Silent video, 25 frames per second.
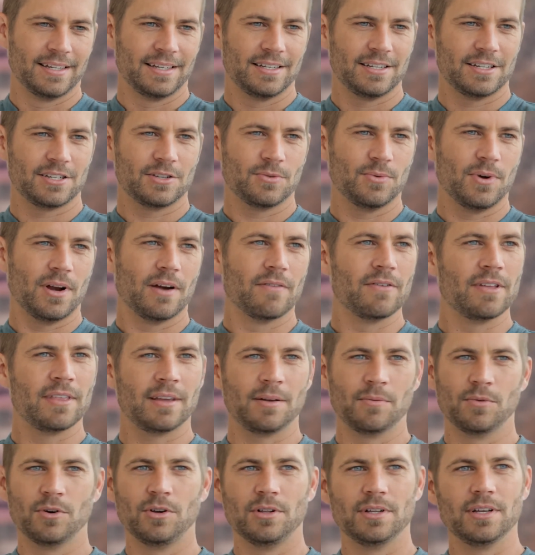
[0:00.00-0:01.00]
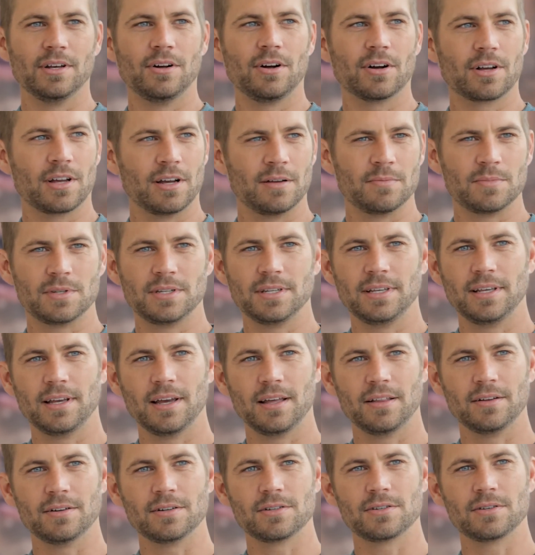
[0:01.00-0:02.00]
just the way everything really all comes
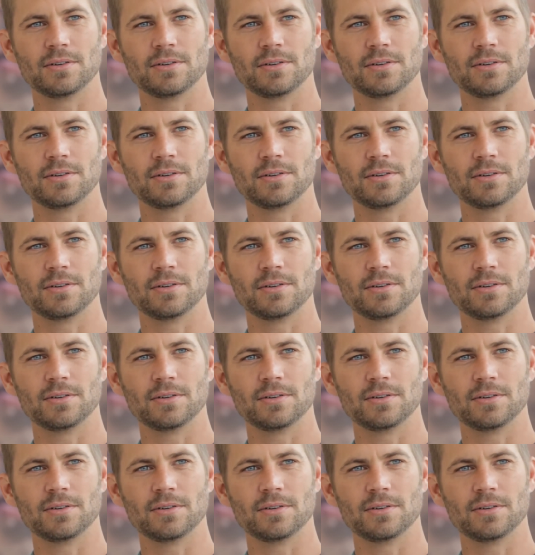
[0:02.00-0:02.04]
together.